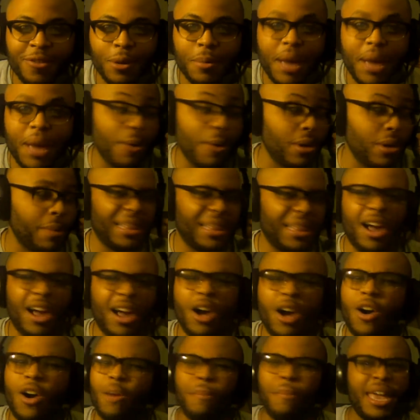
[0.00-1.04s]
me? I would have been like,
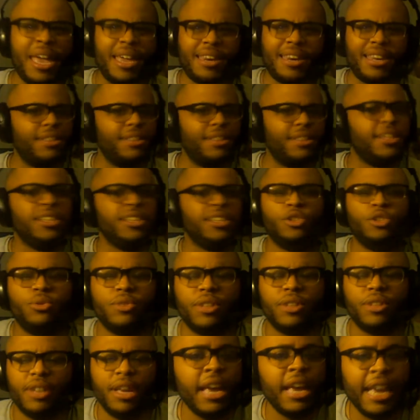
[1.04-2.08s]
oh man, this dude,
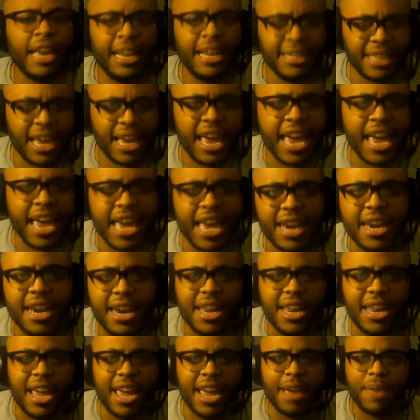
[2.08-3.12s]
he's ahead of the
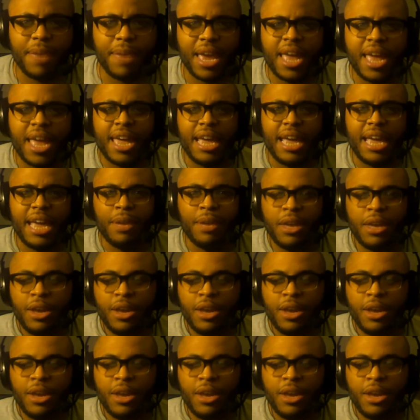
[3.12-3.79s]
damn game.